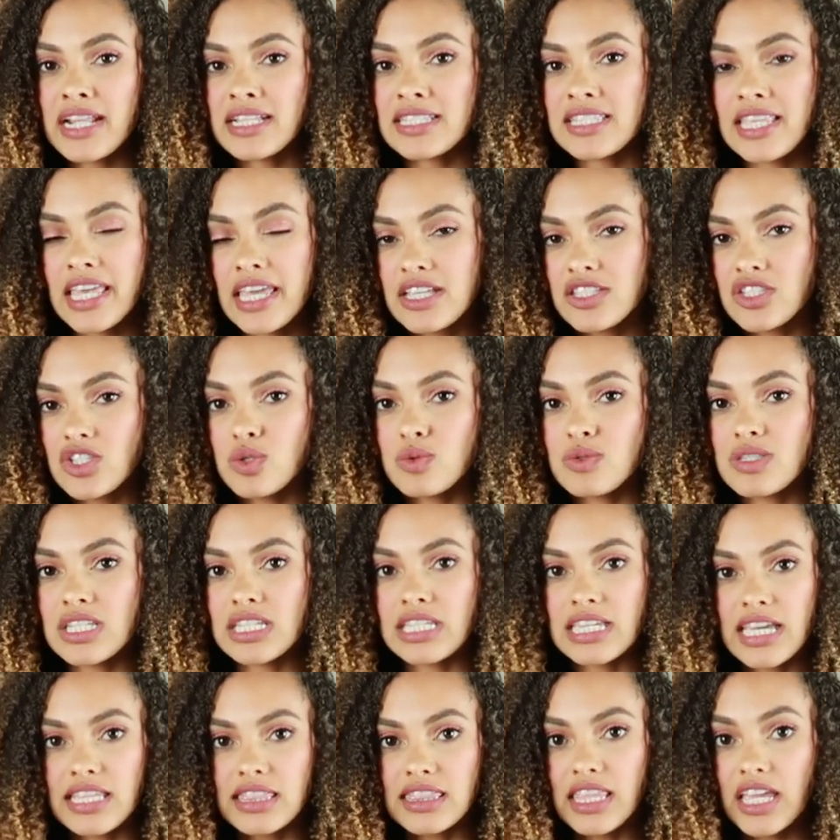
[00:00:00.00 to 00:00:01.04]
it takes you to
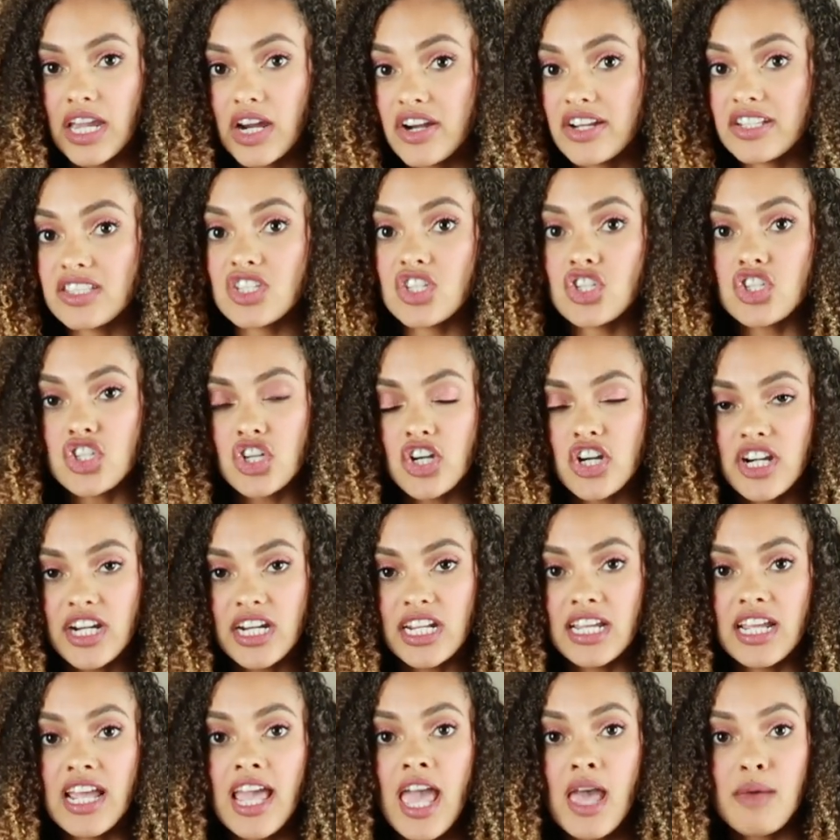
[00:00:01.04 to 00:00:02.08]
get there. It's a
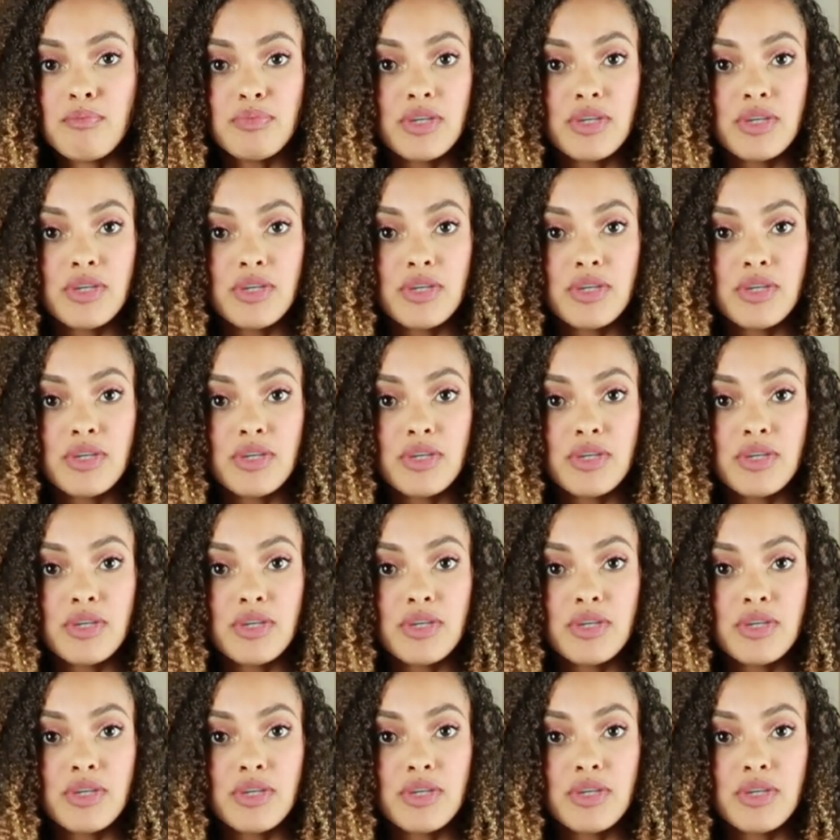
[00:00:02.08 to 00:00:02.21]
journey.